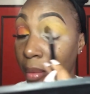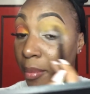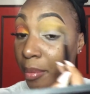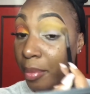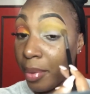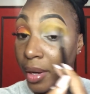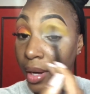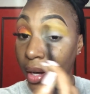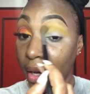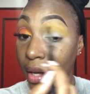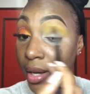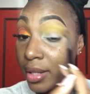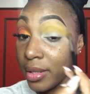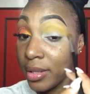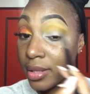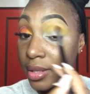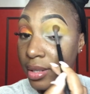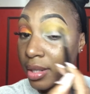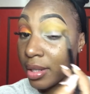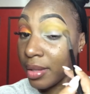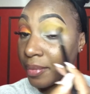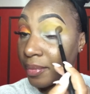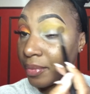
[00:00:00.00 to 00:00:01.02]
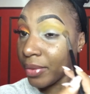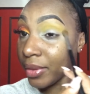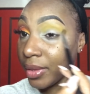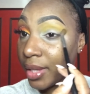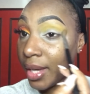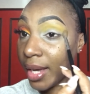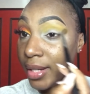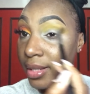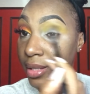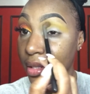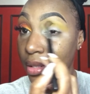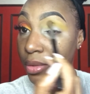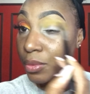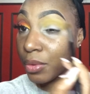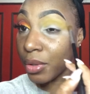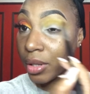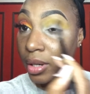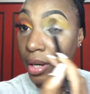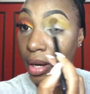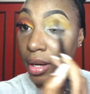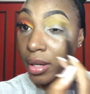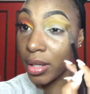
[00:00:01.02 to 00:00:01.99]
but that didn't
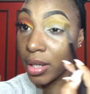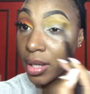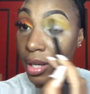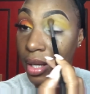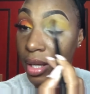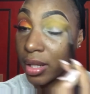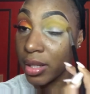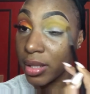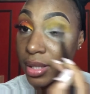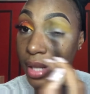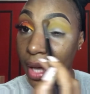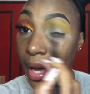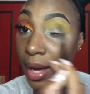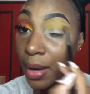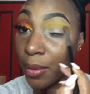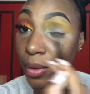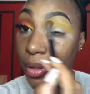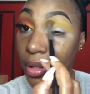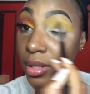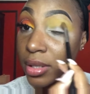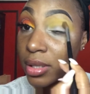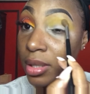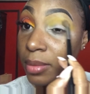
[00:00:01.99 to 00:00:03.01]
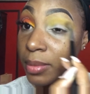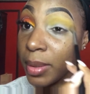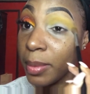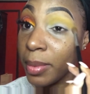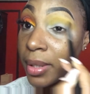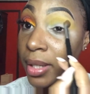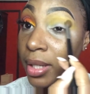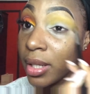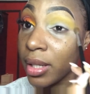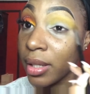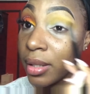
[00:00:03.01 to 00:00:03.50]
work out because I wanted to be picky.